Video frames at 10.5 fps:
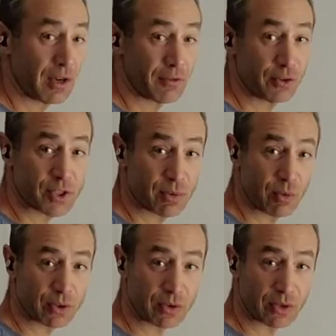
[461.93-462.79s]
first of all,
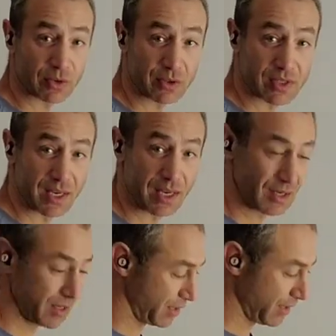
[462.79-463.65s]
what I'd like to say,
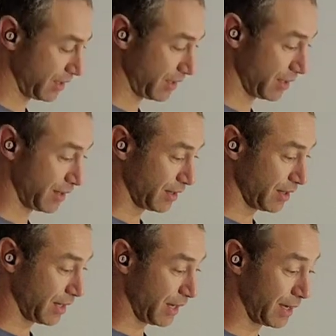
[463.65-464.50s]

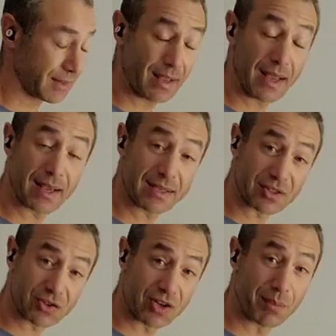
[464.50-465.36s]
it's
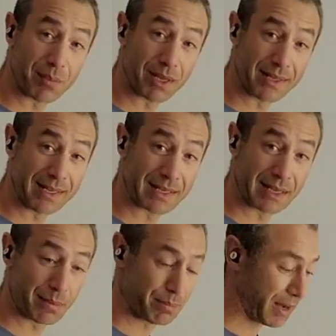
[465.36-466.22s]
extremely
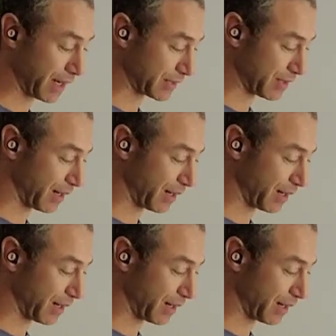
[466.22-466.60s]
neatly packed.